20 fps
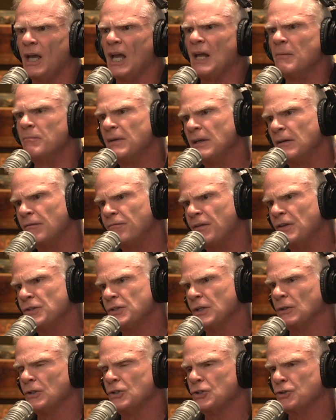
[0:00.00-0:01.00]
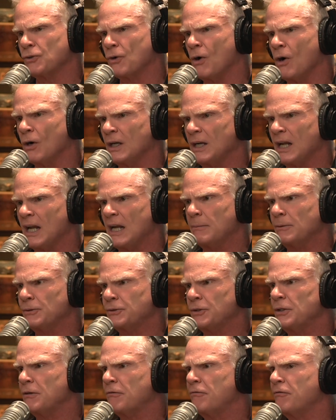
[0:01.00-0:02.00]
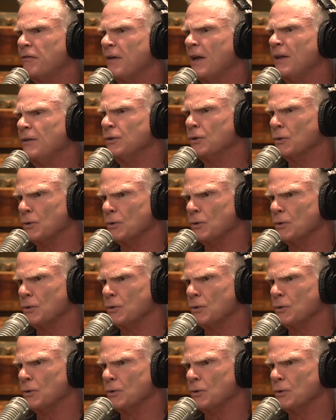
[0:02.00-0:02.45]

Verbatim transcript: and being physically strong and able to defend